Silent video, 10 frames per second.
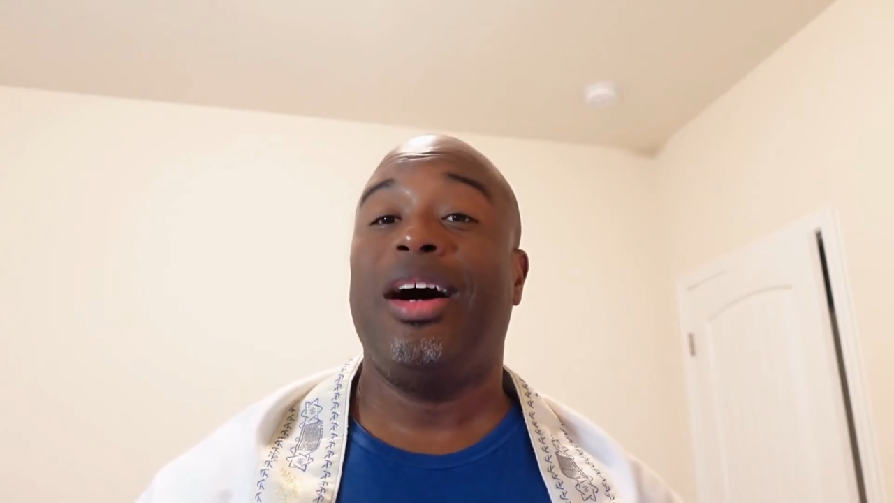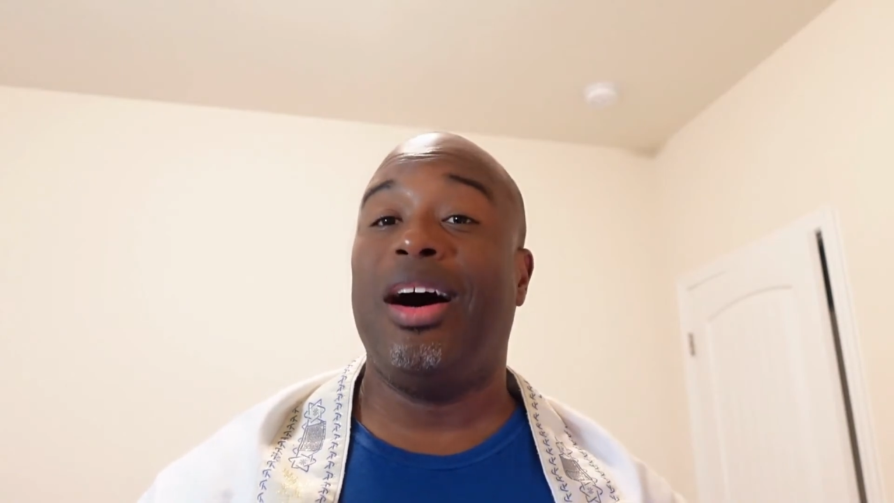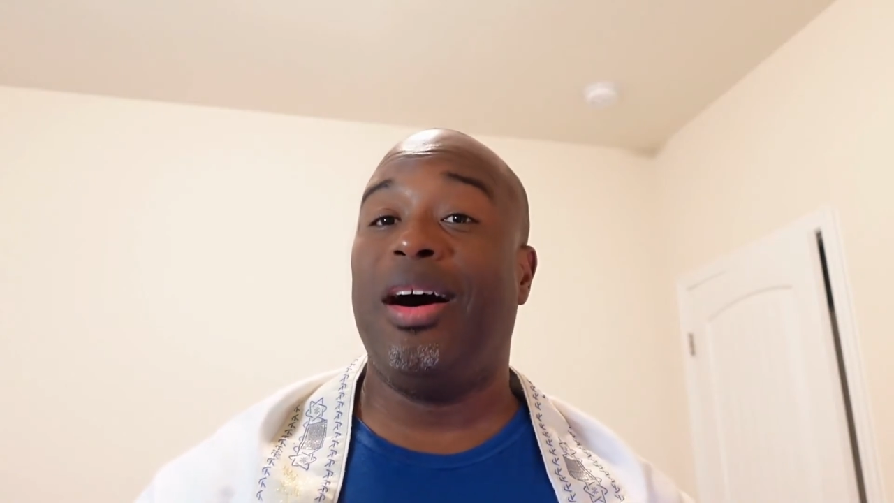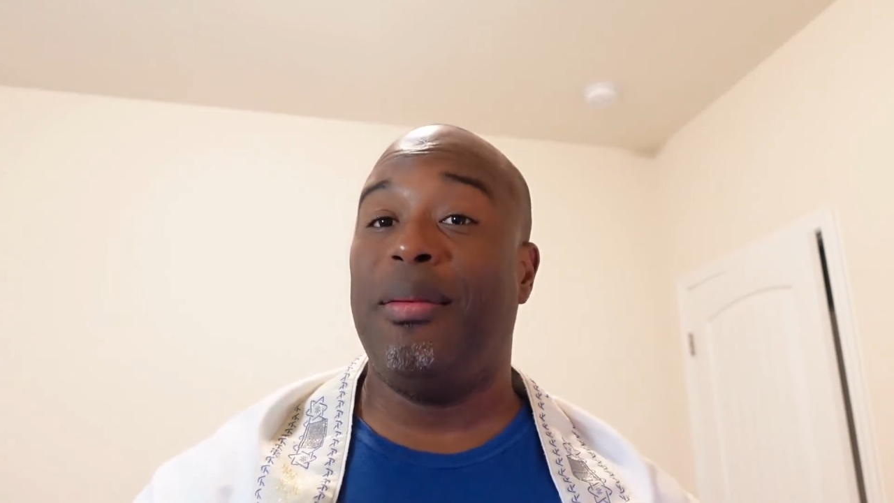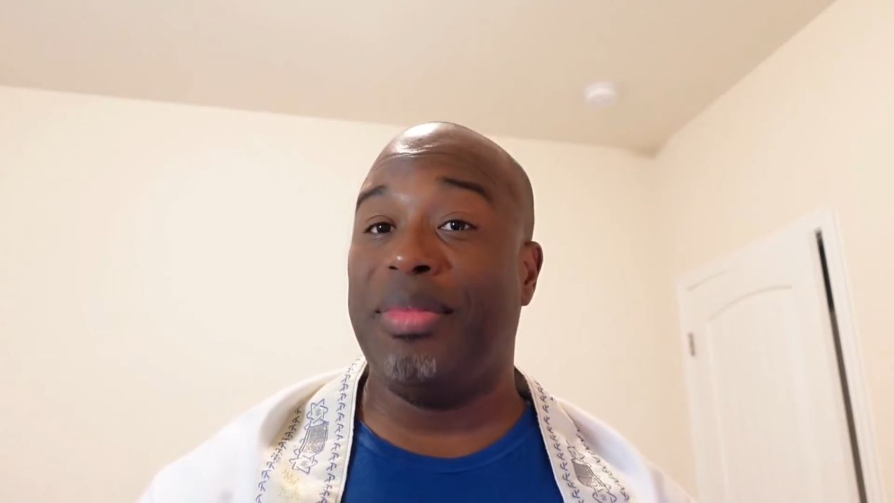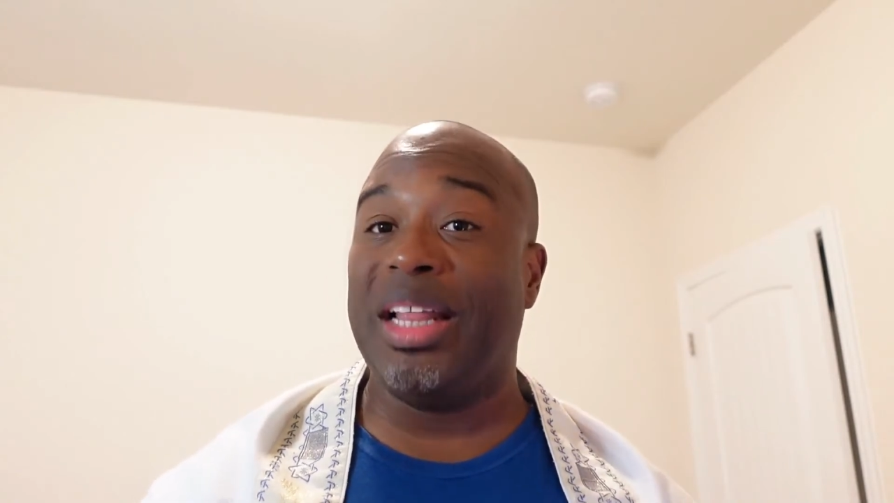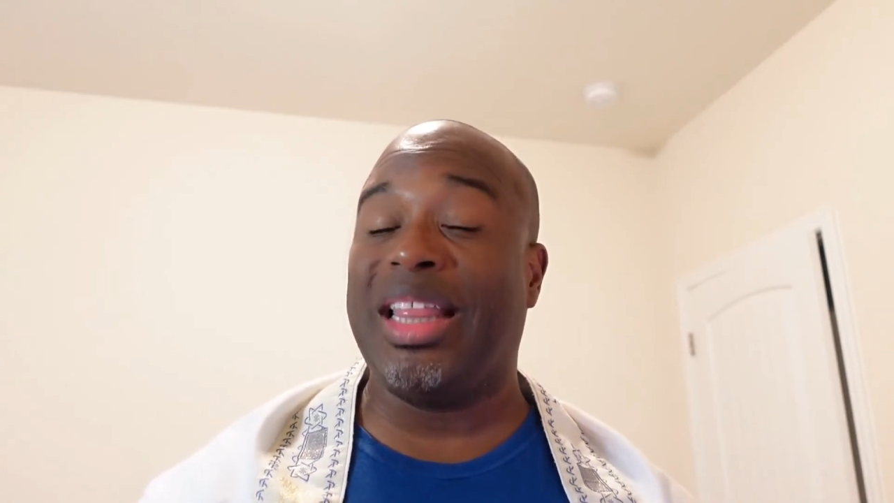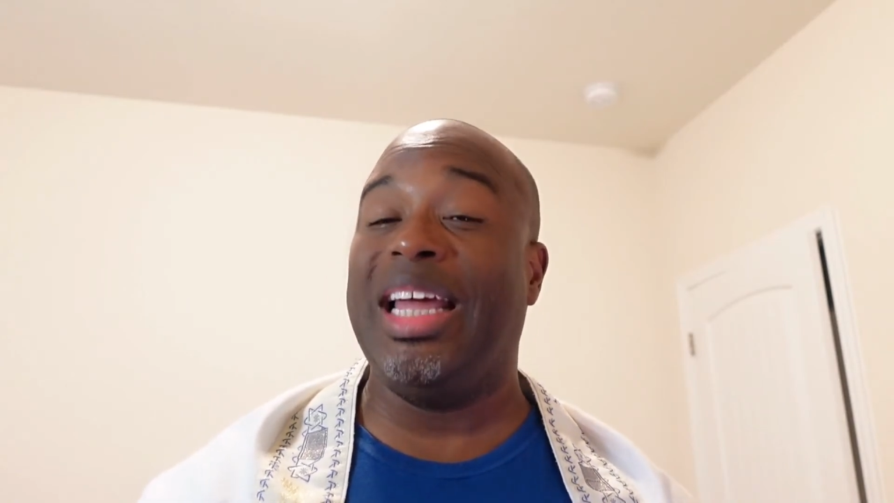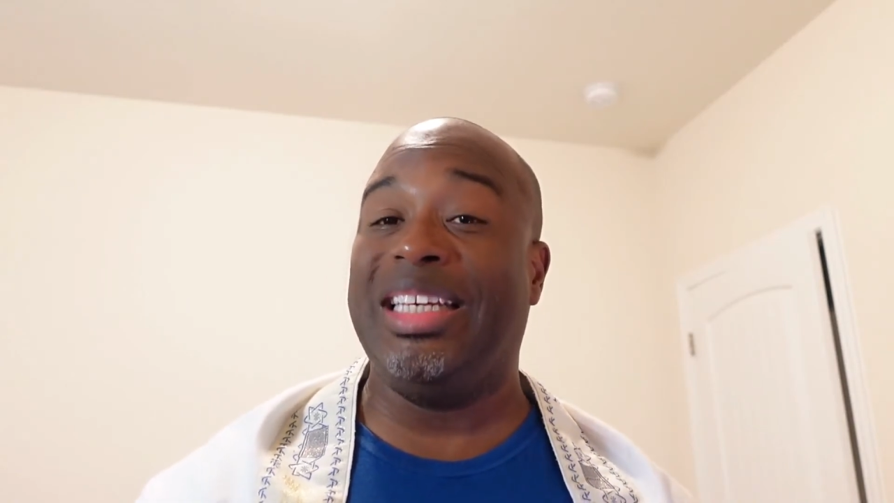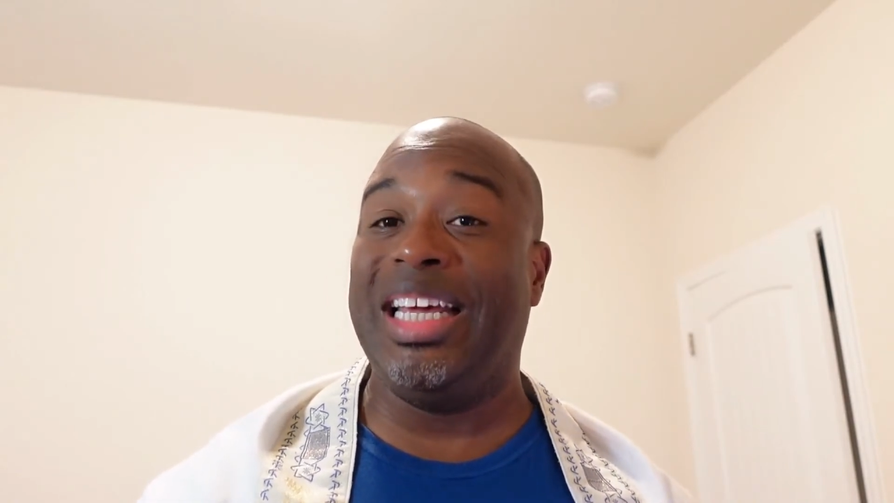um, that
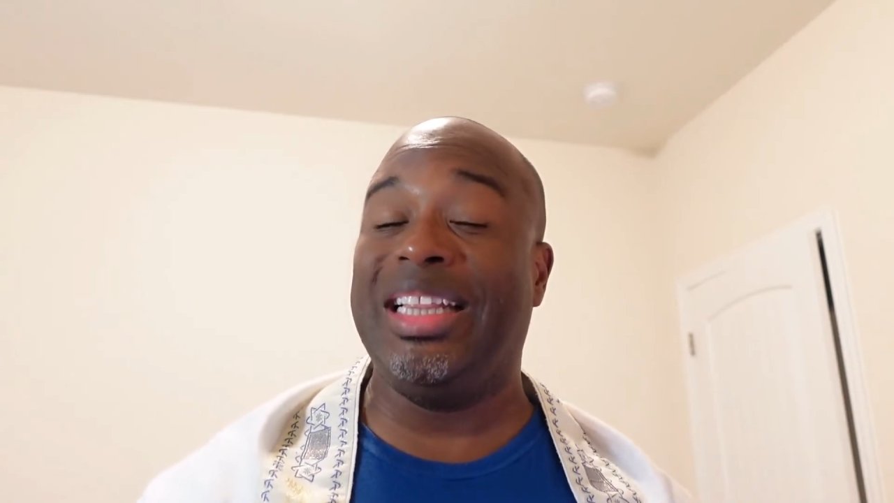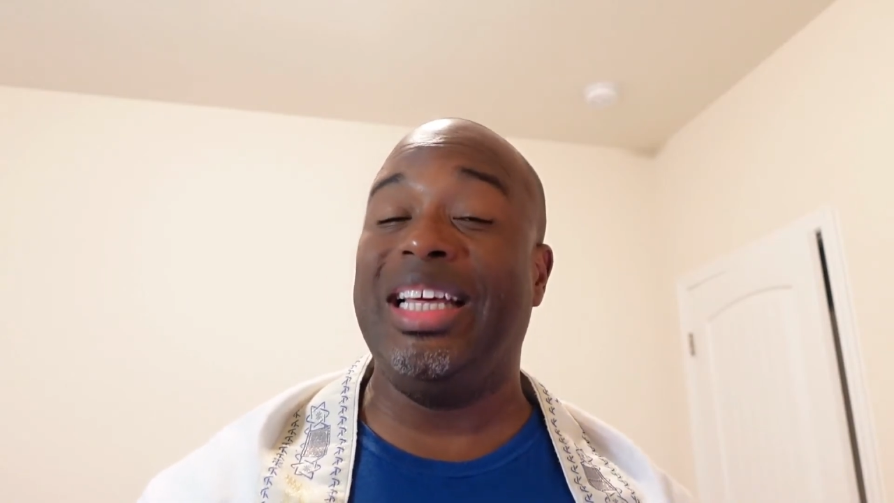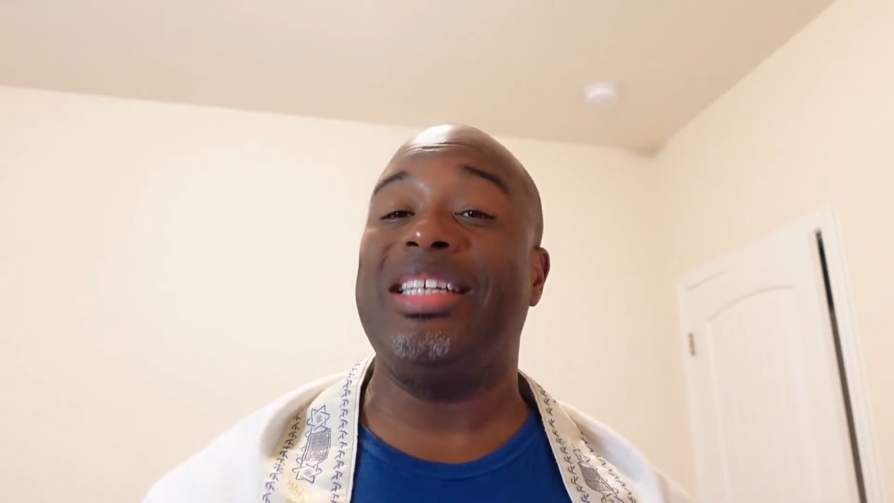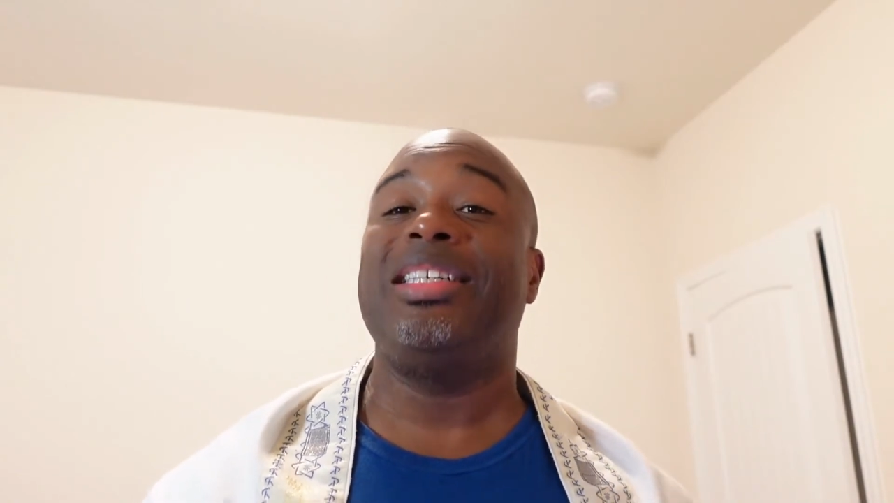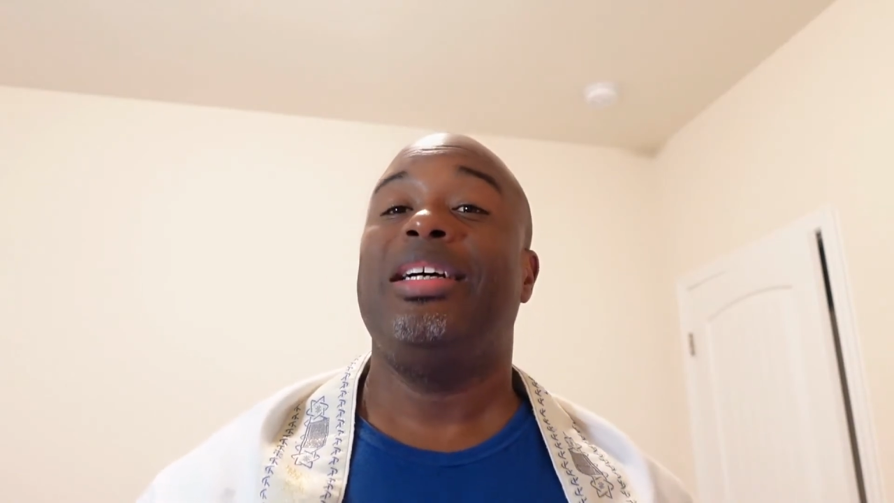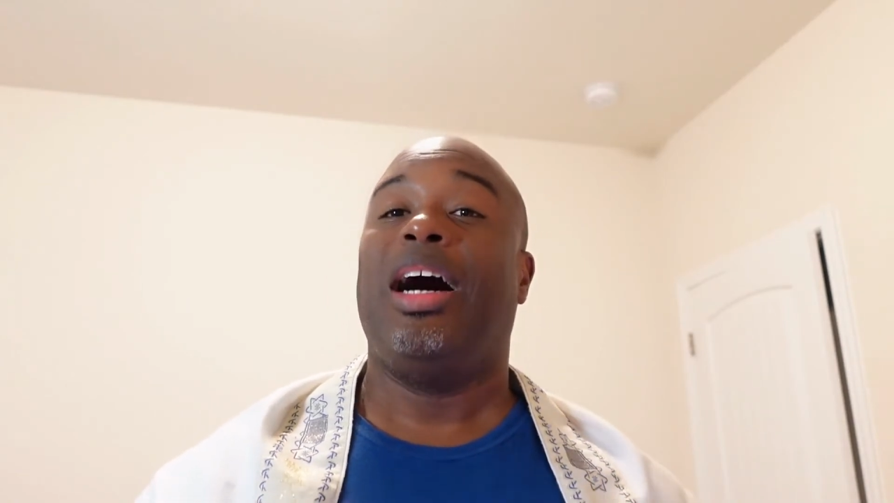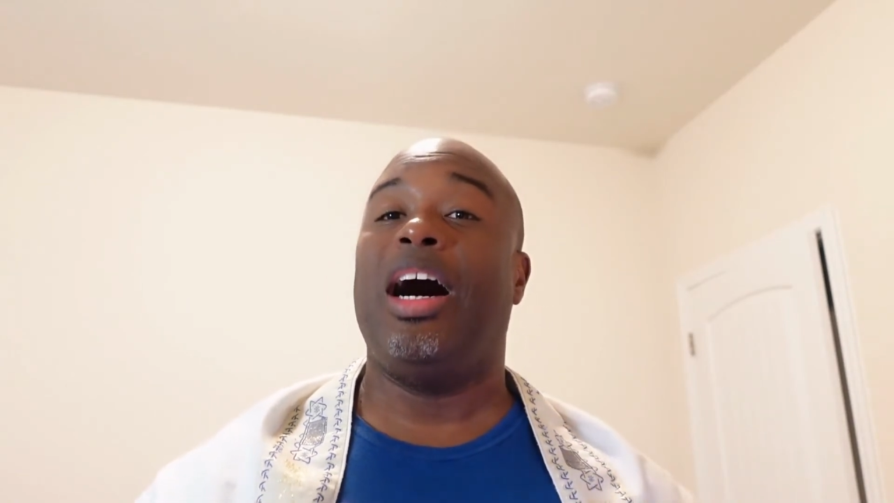they did this,